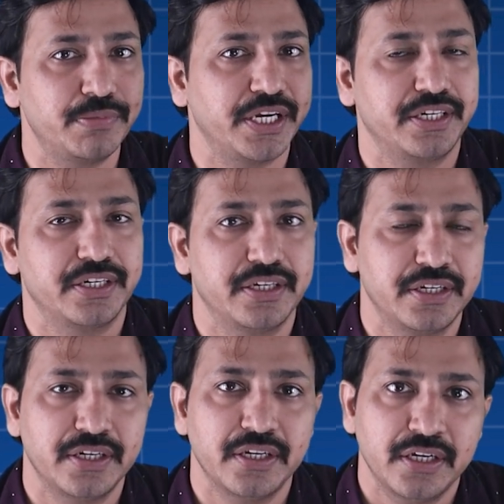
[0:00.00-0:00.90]
brain.
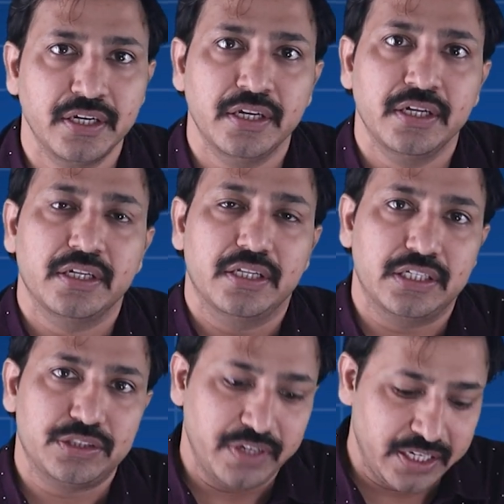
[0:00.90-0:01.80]

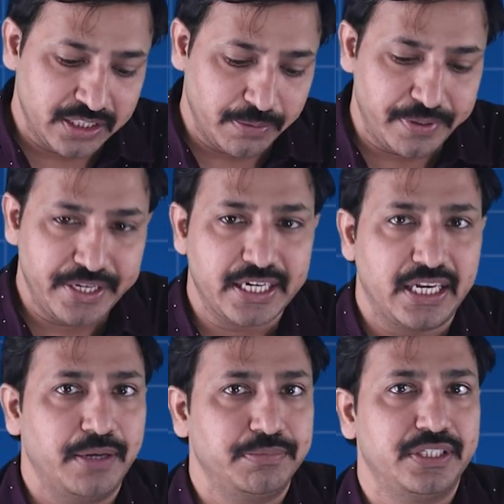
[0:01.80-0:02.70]
That's where in the
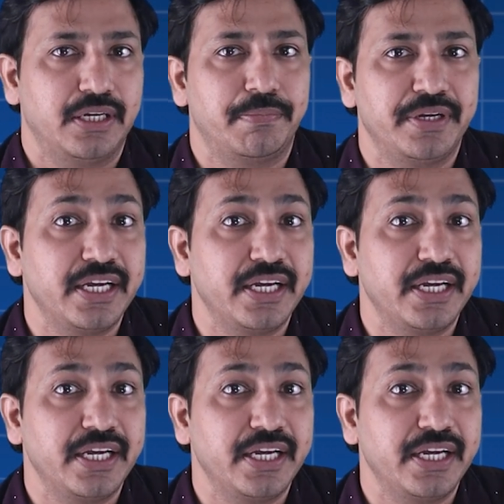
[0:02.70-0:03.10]
preeclampsia,